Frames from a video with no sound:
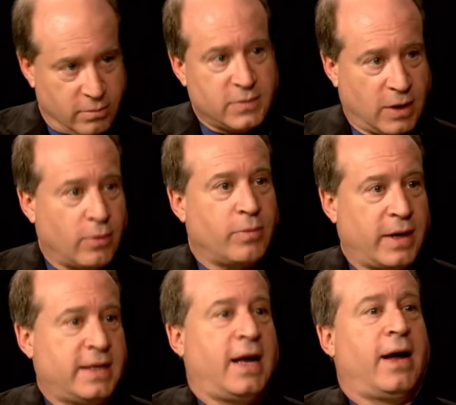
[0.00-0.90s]
dealt with
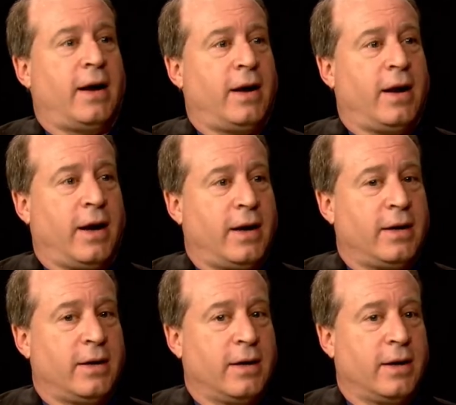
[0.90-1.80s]
my dad,
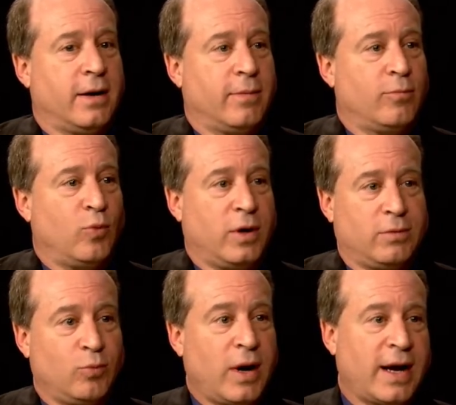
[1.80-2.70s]
and um, we
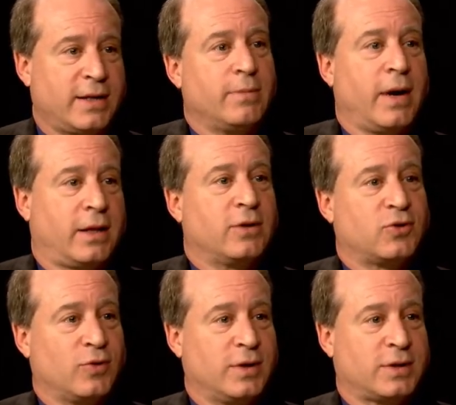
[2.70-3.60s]
we had to make the
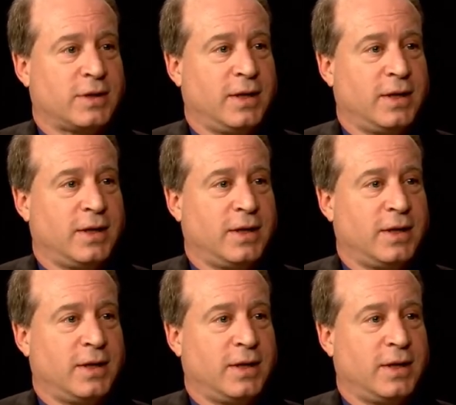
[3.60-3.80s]
choice.